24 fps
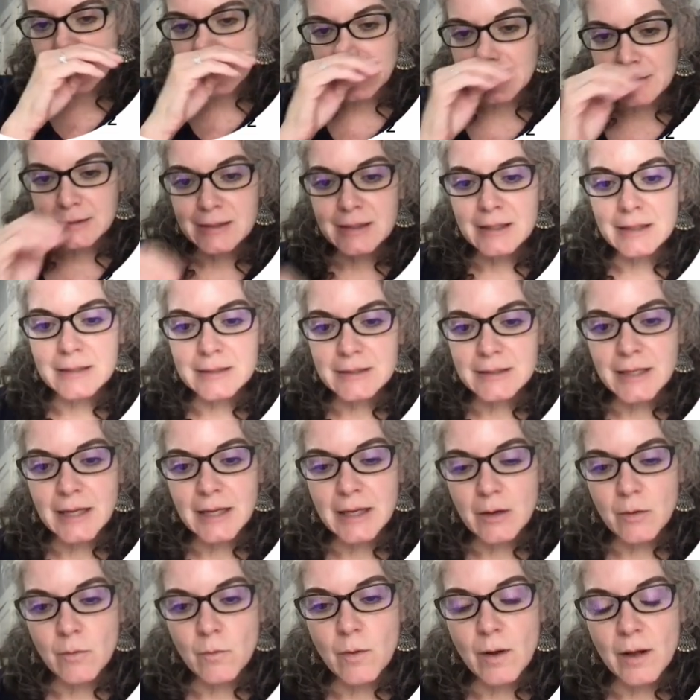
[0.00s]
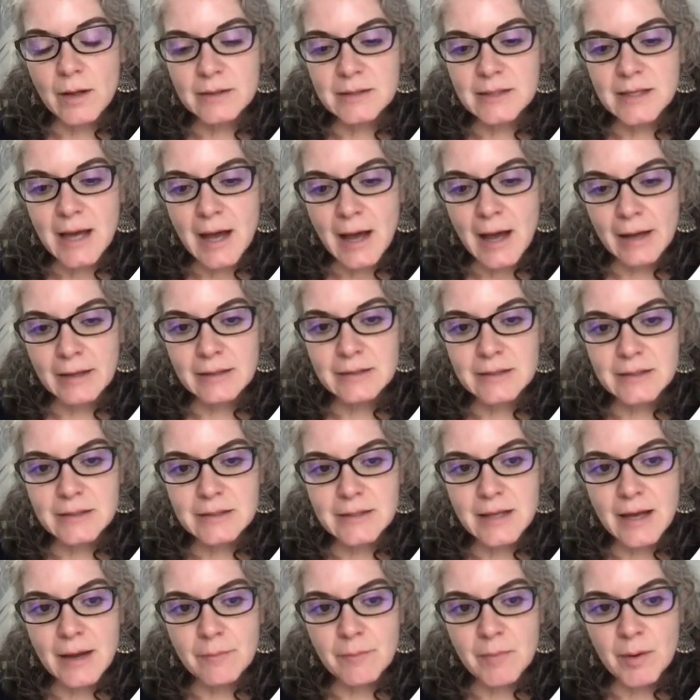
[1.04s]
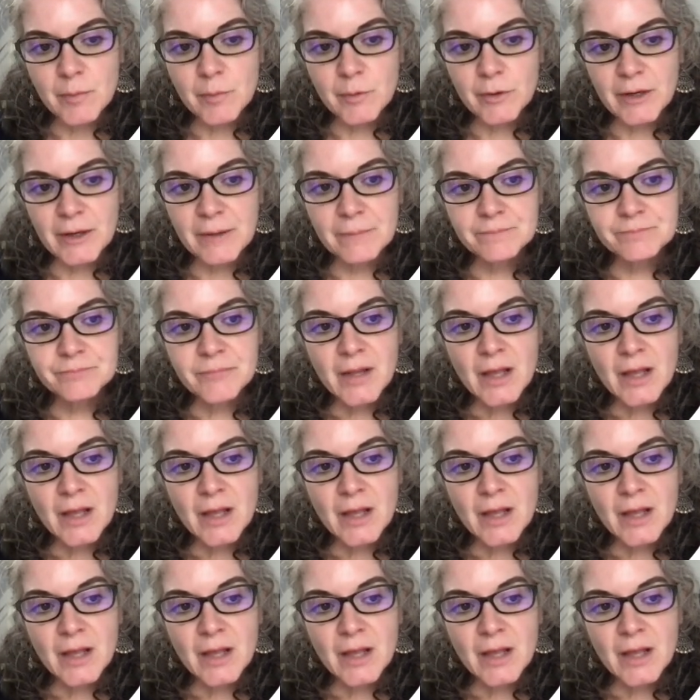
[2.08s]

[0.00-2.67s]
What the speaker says: it does take a while to access that memory.